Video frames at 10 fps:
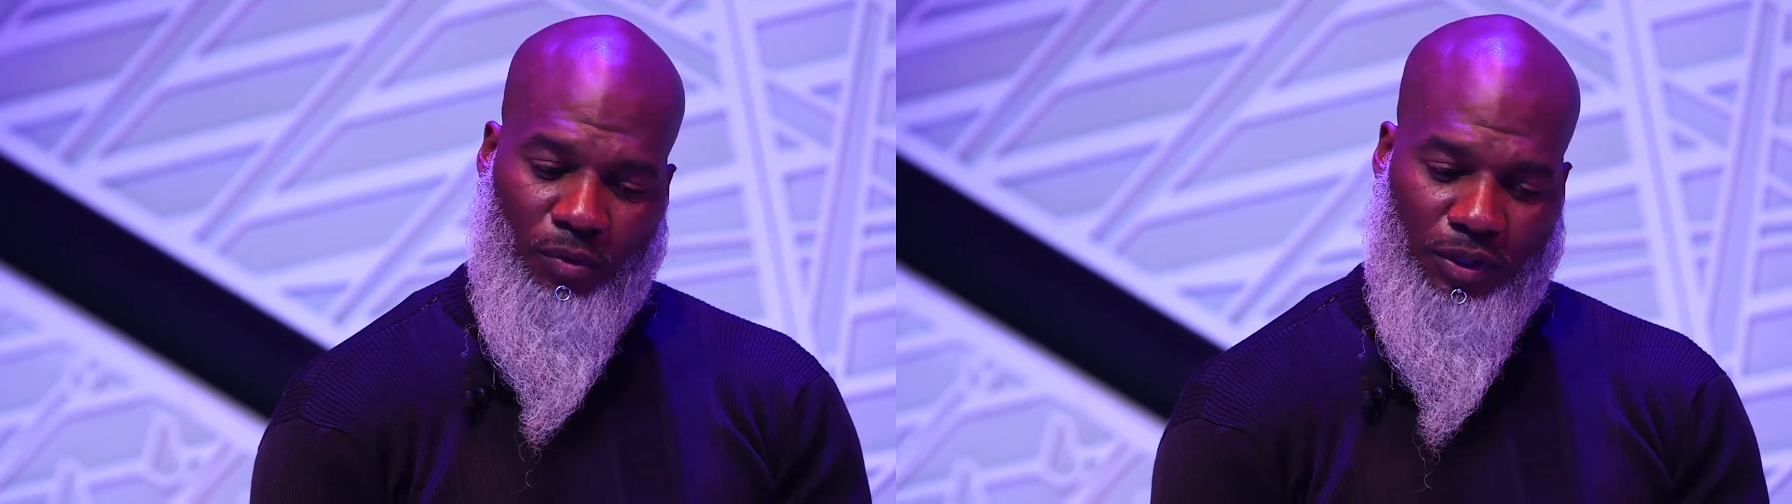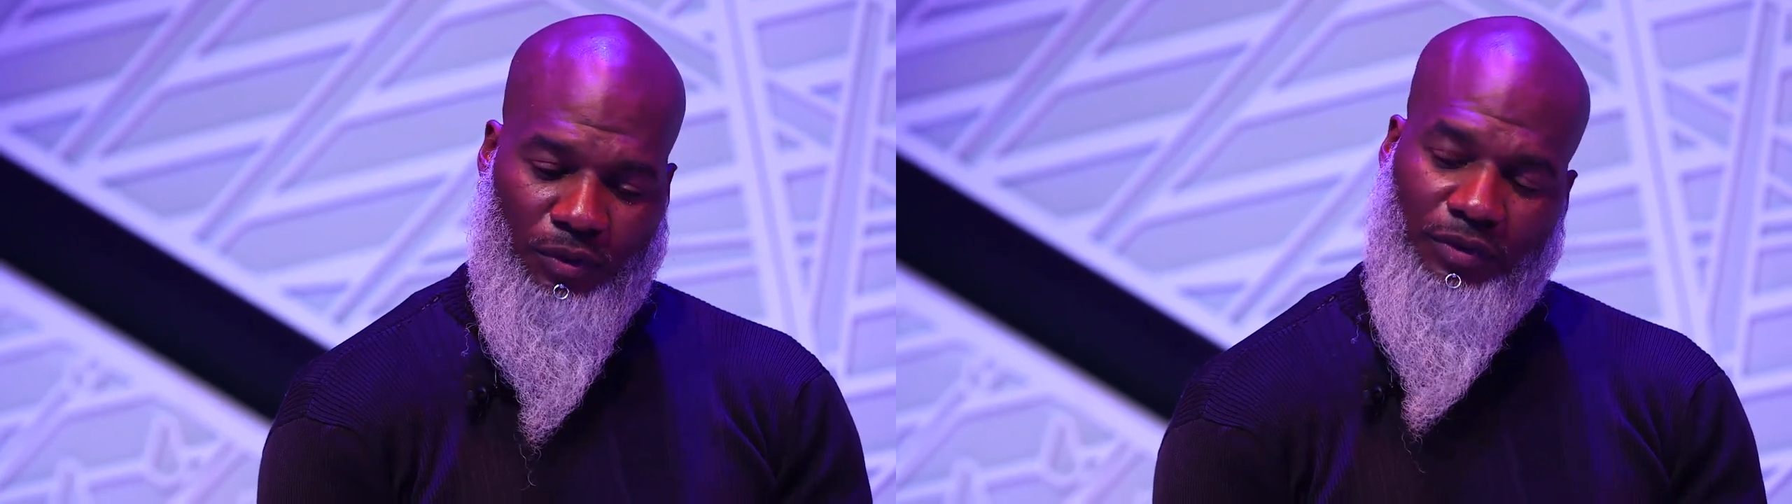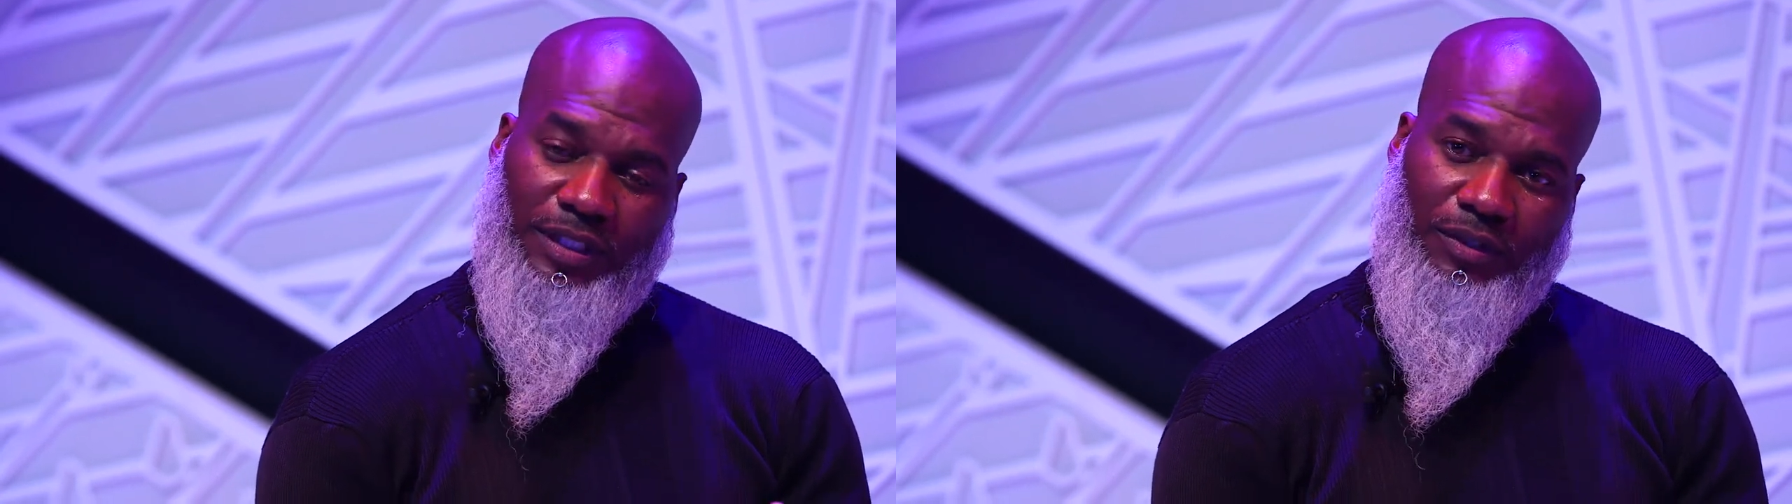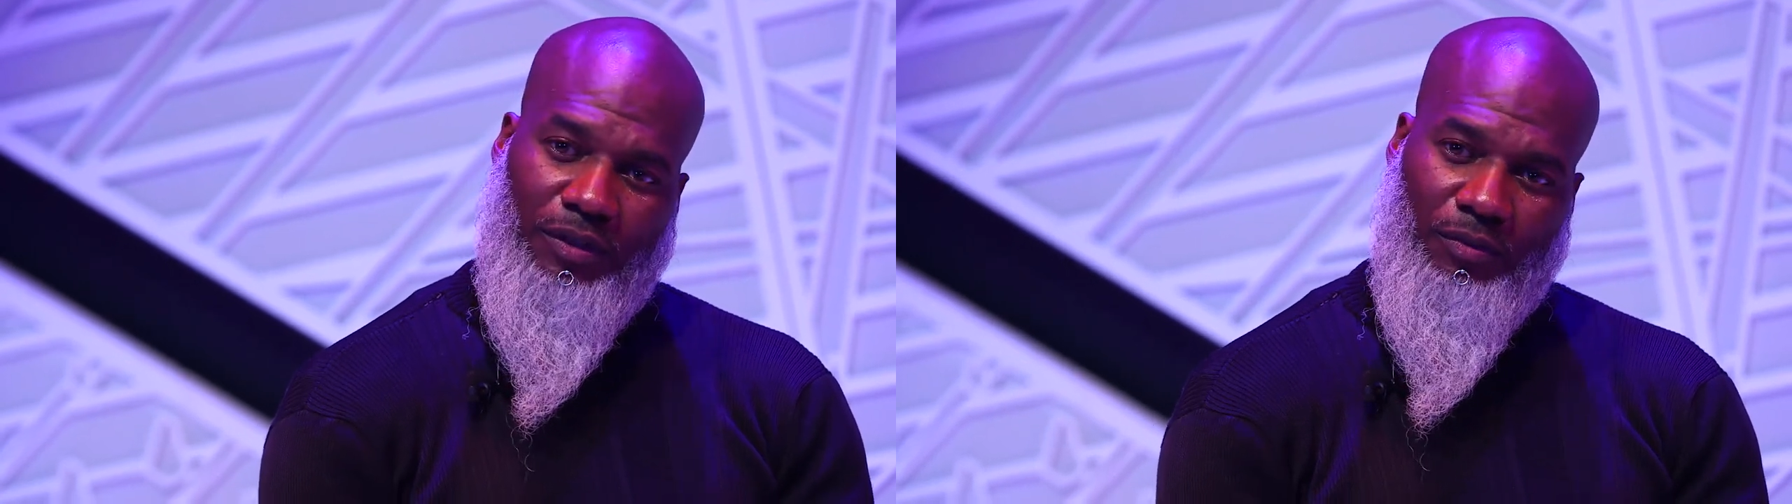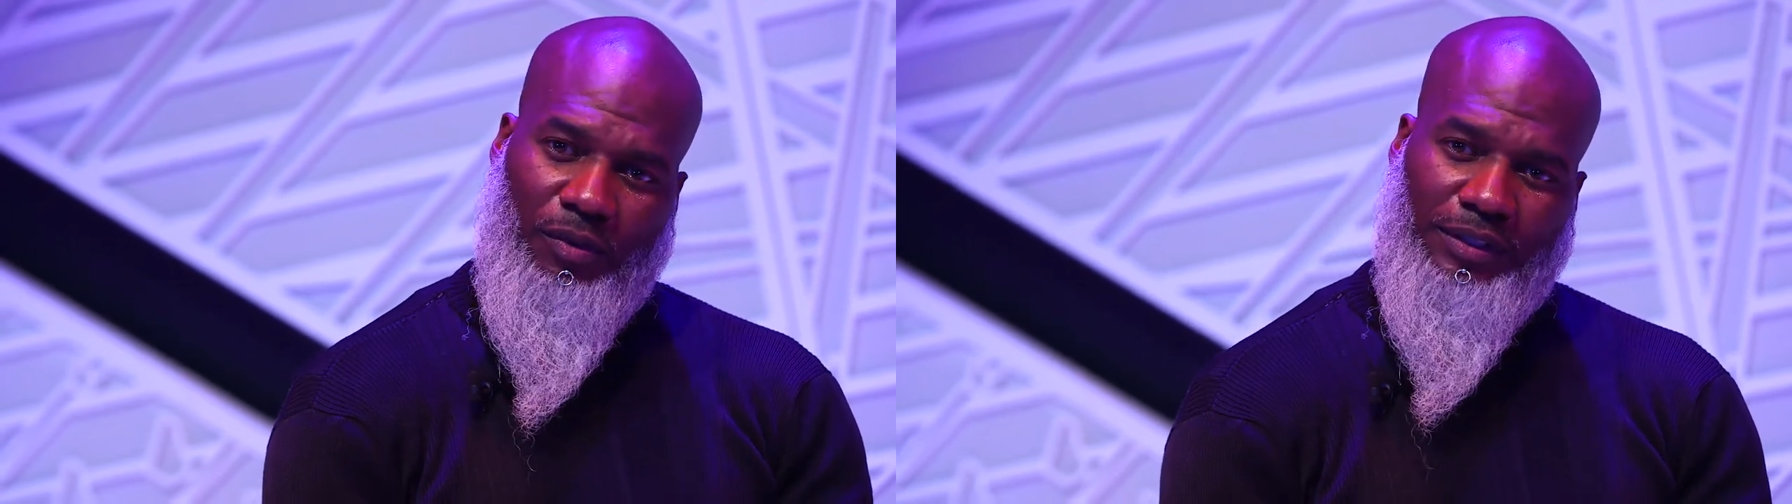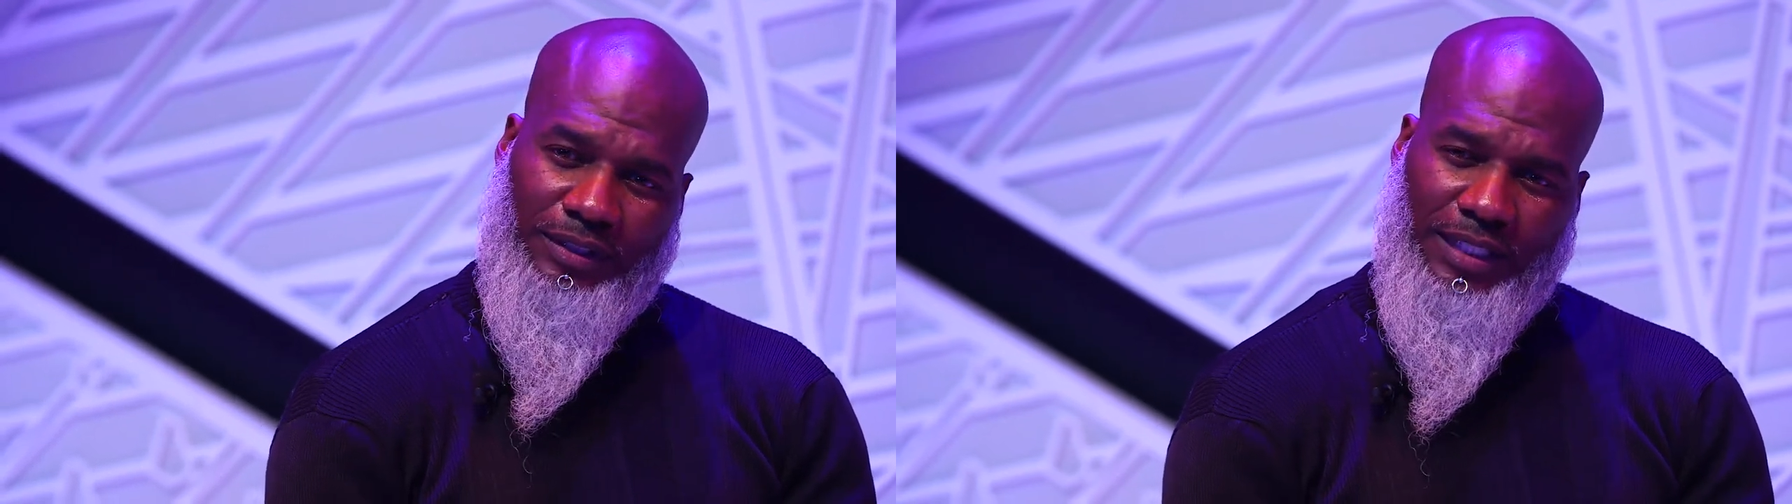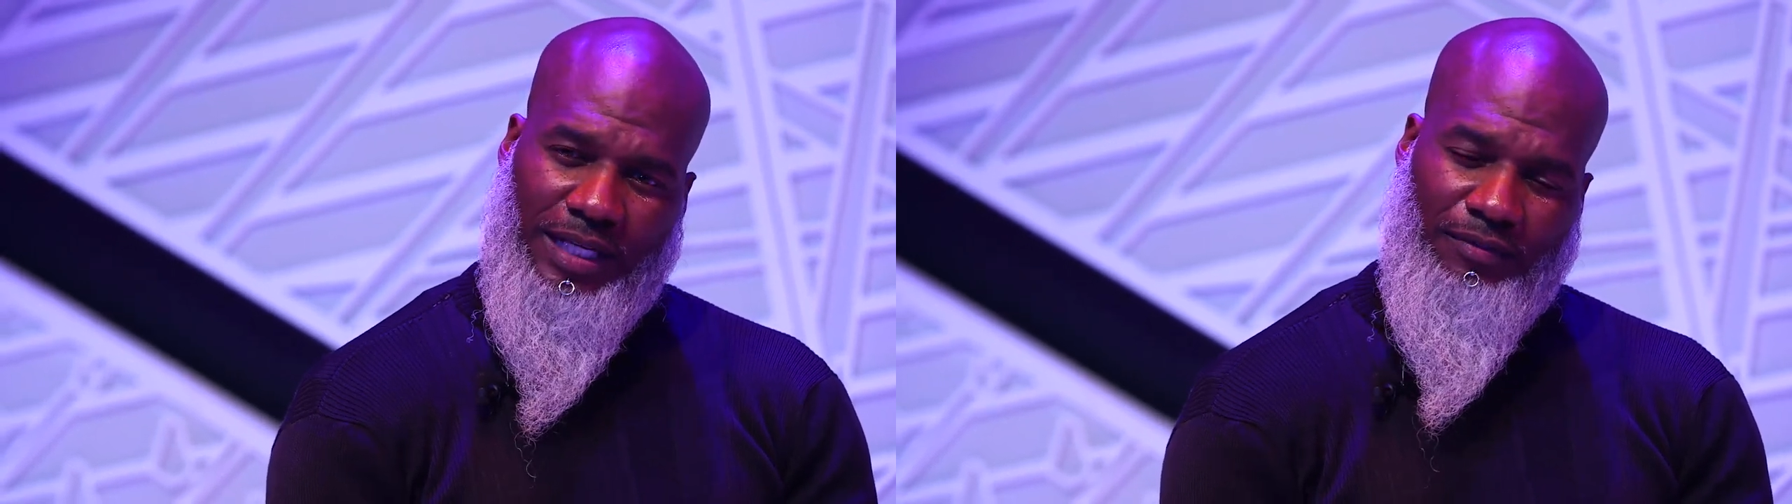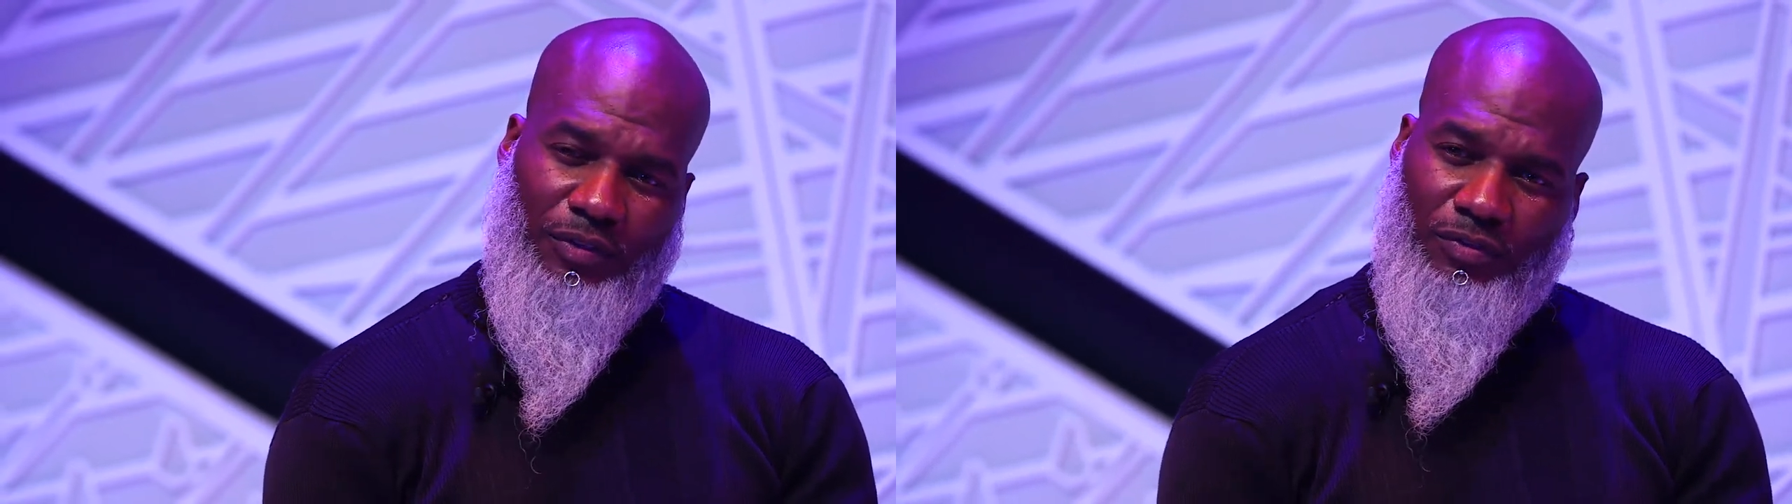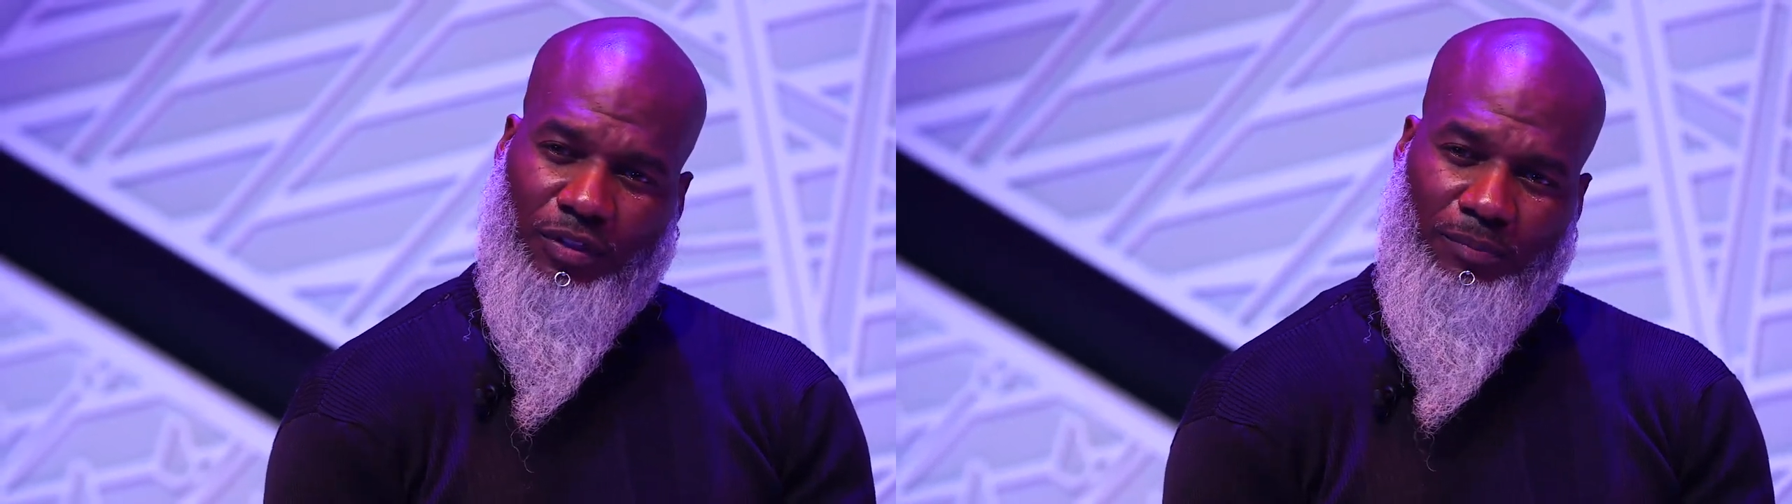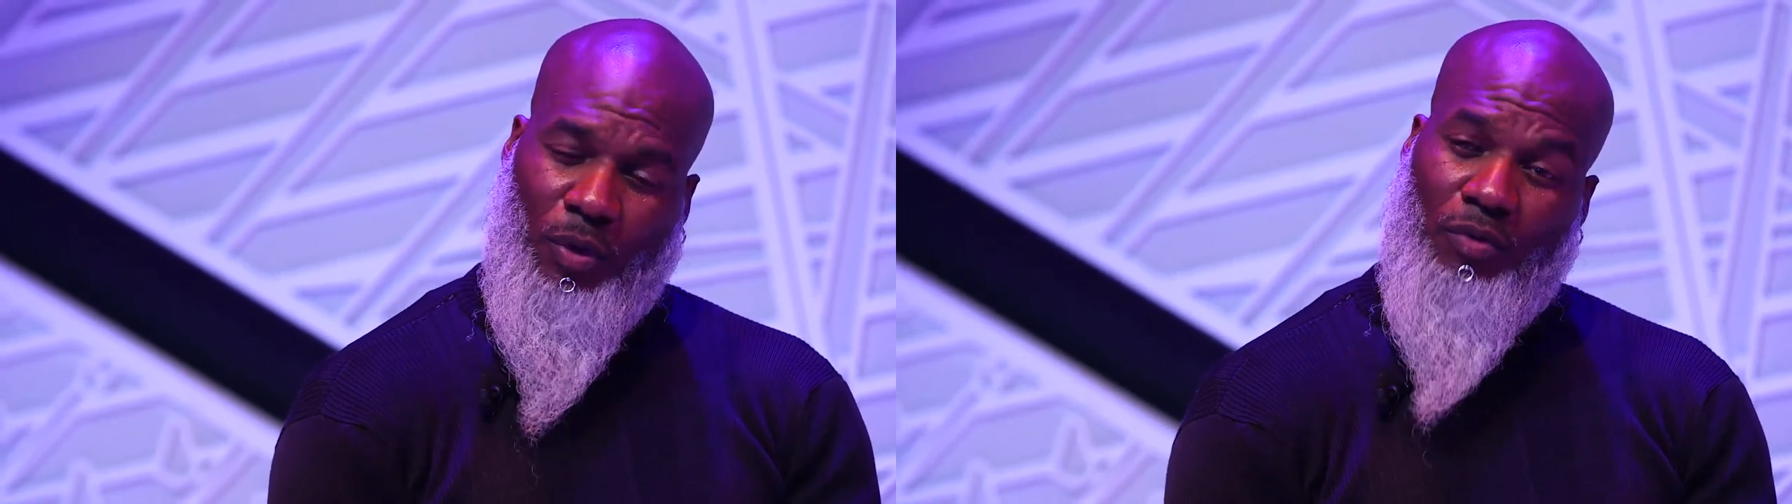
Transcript: what you did on one side, if you flip